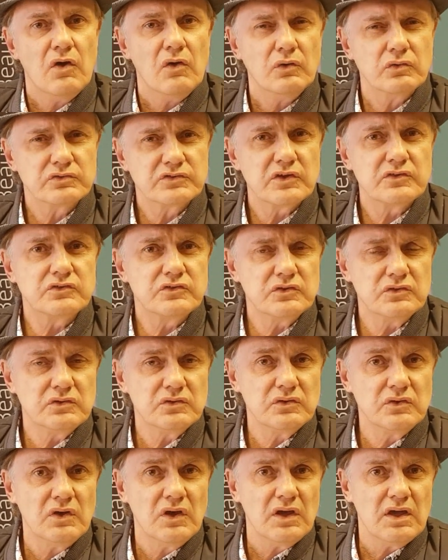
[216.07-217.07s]
Also
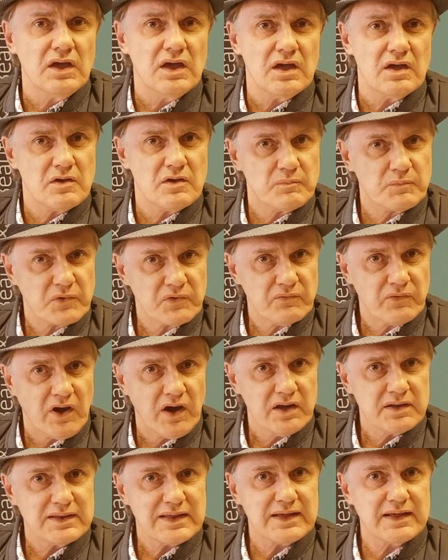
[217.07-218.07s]
to
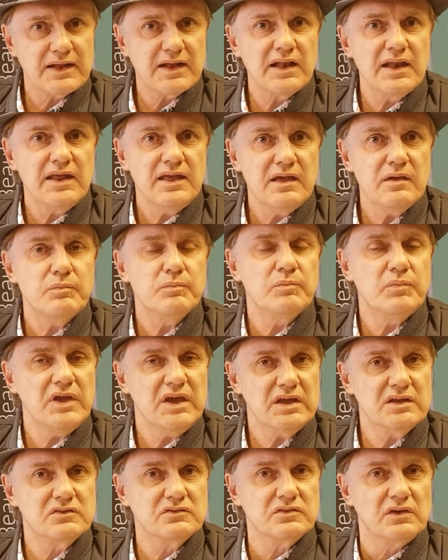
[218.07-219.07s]
provide a clear
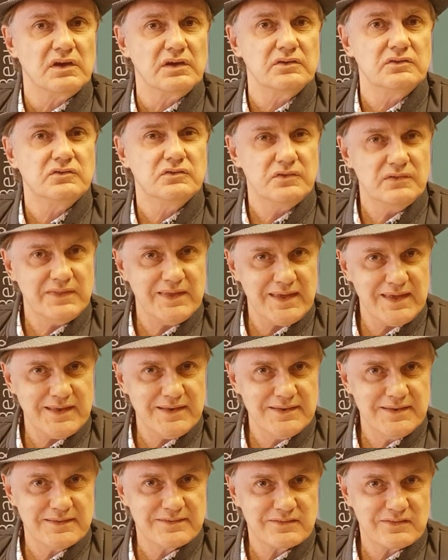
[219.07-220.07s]
picture to the
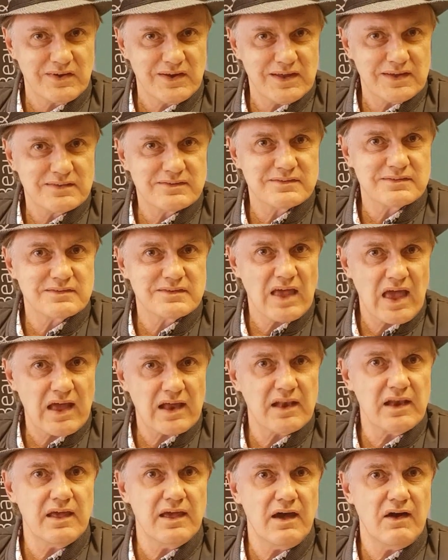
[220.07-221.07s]
industry
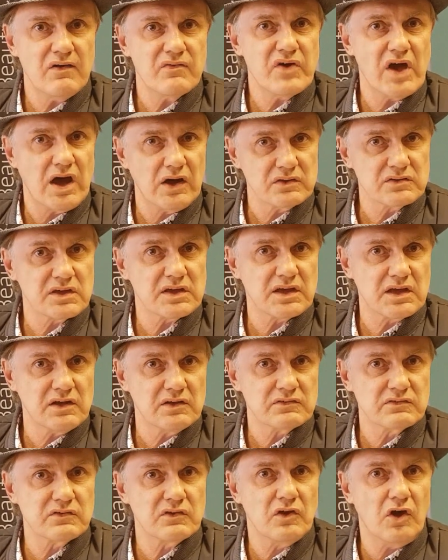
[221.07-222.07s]
exactly of how the
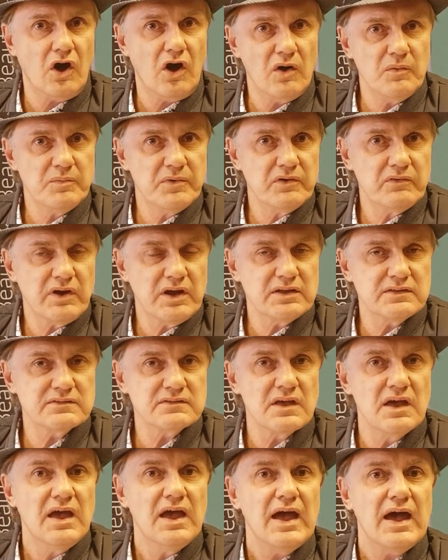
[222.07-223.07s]
council operates